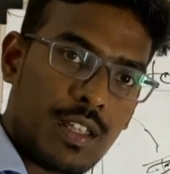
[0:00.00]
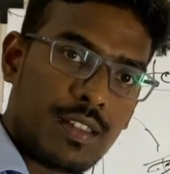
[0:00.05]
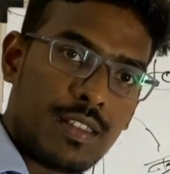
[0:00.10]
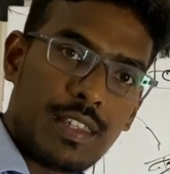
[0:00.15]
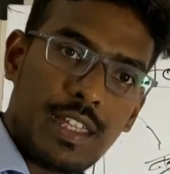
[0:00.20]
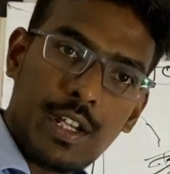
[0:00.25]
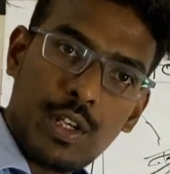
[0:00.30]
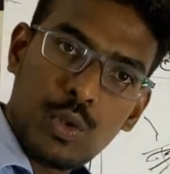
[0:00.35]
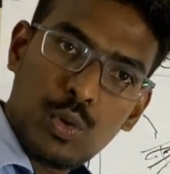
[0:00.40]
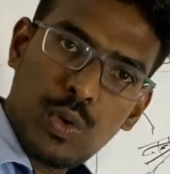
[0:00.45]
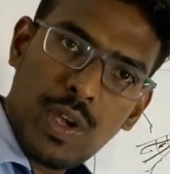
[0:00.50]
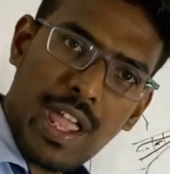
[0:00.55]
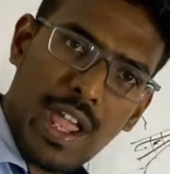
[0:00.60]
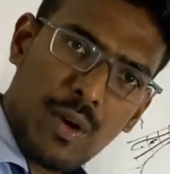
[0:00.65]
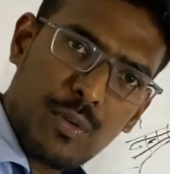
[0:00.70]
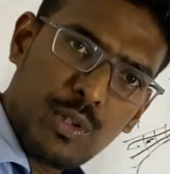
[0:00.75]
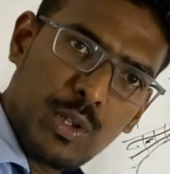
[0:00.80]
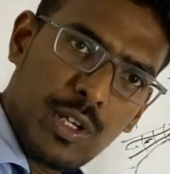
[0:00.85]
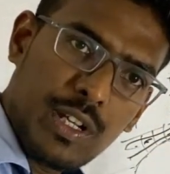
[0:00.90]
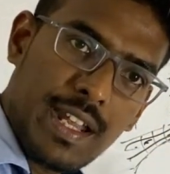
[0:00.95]
They do
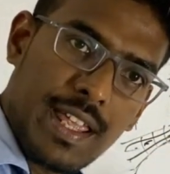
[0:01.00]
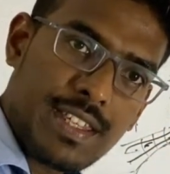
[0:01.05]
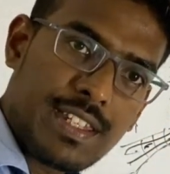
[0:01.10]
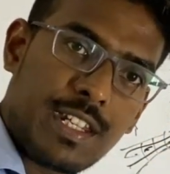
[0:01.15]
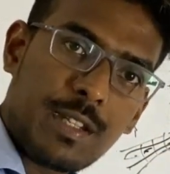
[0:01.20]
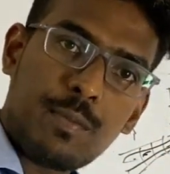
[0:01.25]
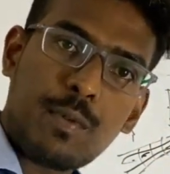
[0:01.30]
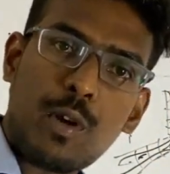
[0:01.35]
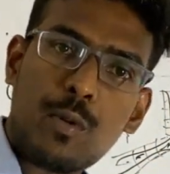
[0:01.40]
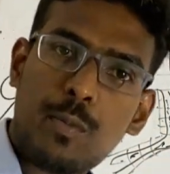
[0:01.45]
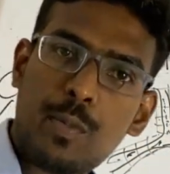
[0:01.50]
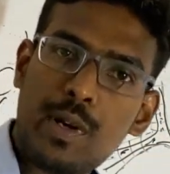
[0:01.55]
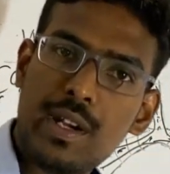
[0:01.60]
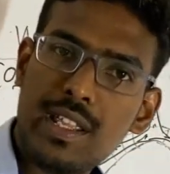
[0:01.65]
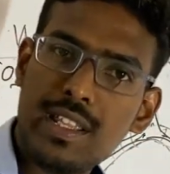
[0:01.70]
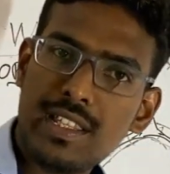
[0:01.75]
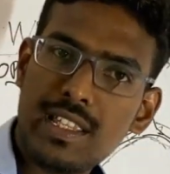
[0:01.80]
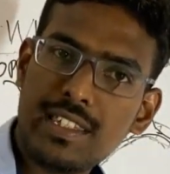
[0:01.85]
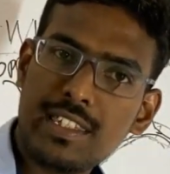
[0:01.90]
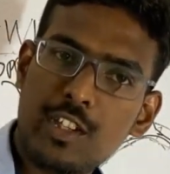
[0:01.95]
have the elastic
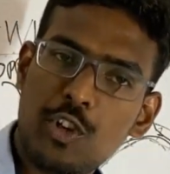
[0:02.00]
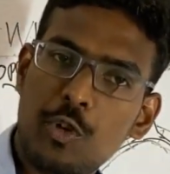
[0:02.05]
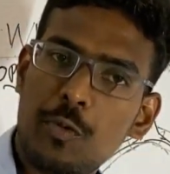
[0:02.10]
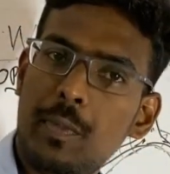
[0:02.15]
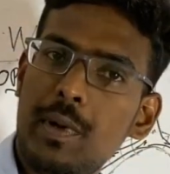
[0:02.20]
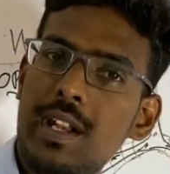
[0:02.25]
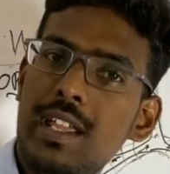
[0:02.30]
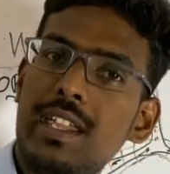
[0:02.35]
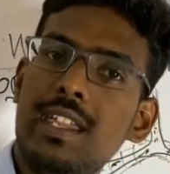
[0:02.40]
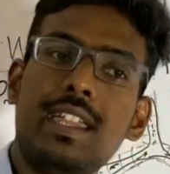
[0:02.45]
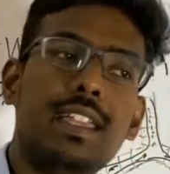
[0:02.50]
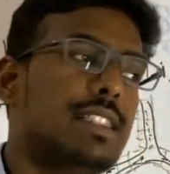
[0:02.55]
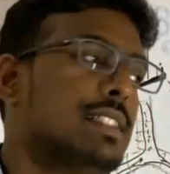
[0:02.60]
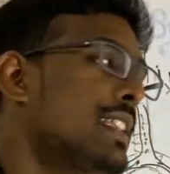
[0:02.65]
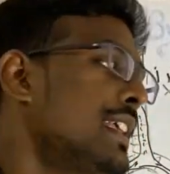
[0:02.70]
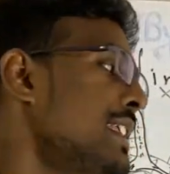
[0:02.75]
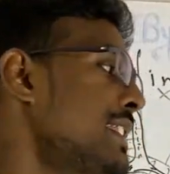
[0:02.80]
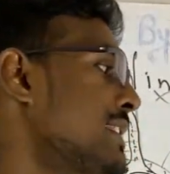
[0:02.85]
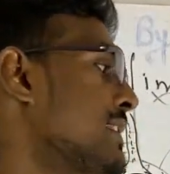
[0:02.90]
property in the COPD cases?